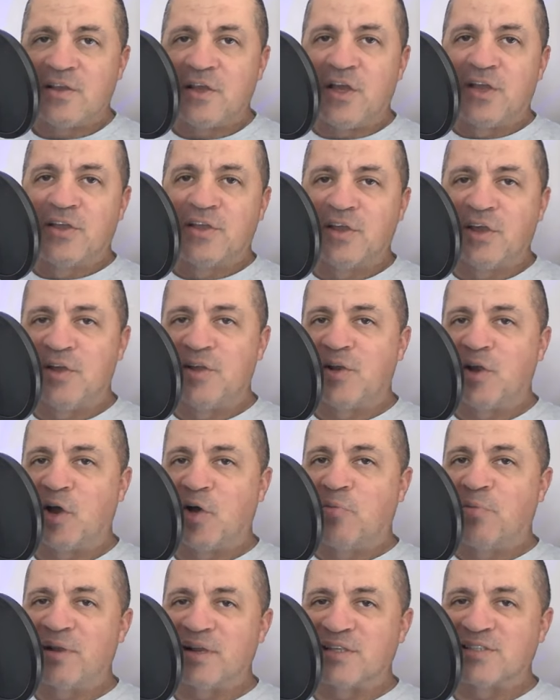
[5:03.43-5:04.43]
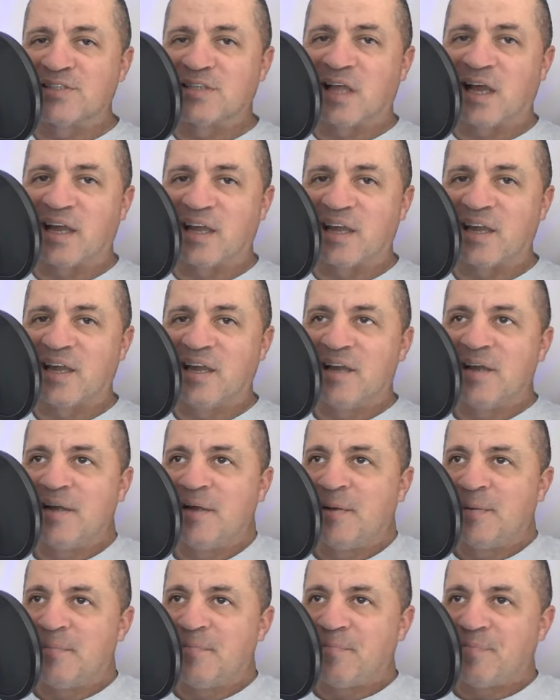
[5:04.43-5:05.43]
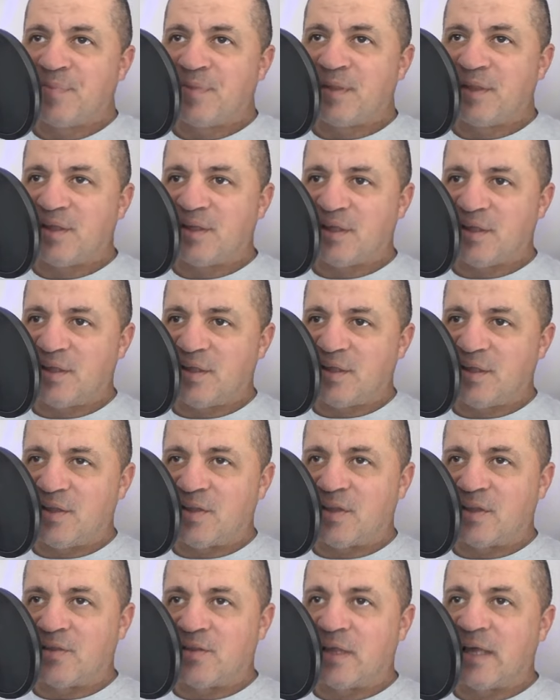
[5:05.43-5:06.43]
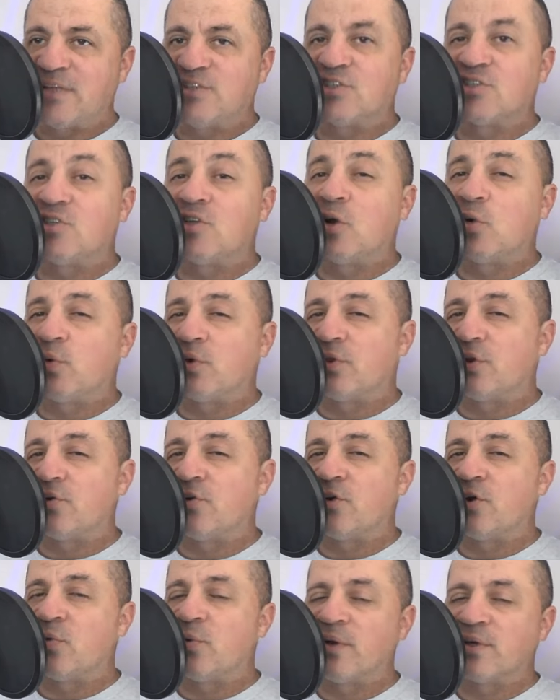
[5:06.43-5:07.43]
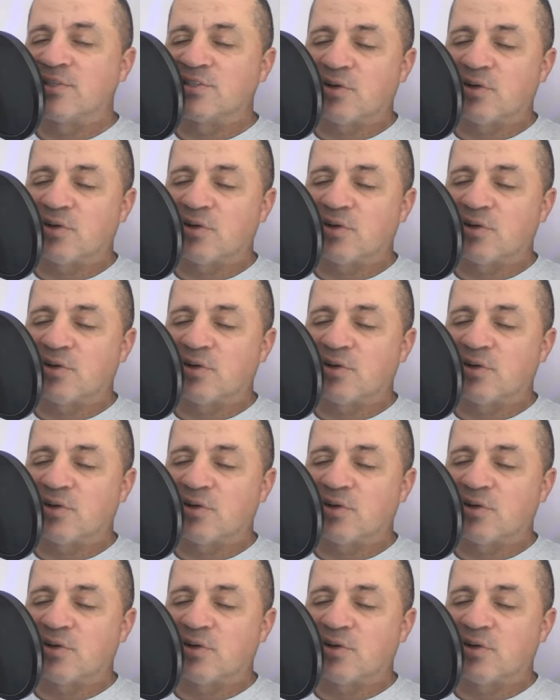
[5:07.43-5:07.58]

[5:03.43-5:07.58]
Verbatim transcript: you know but it's like they just know what they're doing.